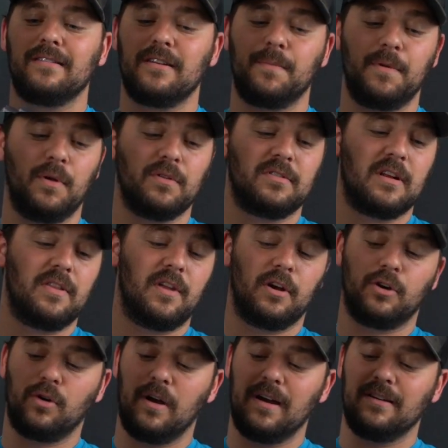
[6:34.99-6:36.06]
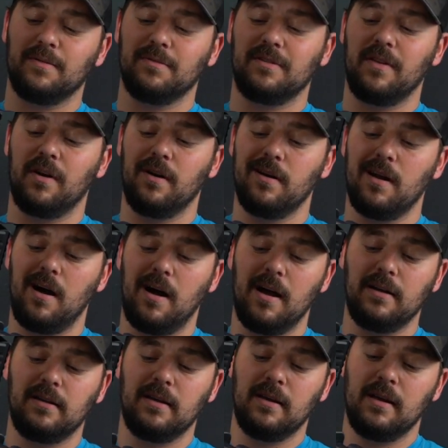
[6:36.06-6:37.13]
Some people said they're great, some said they're
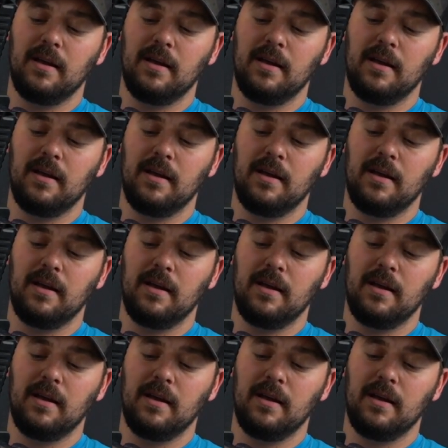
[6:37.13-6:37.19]
not.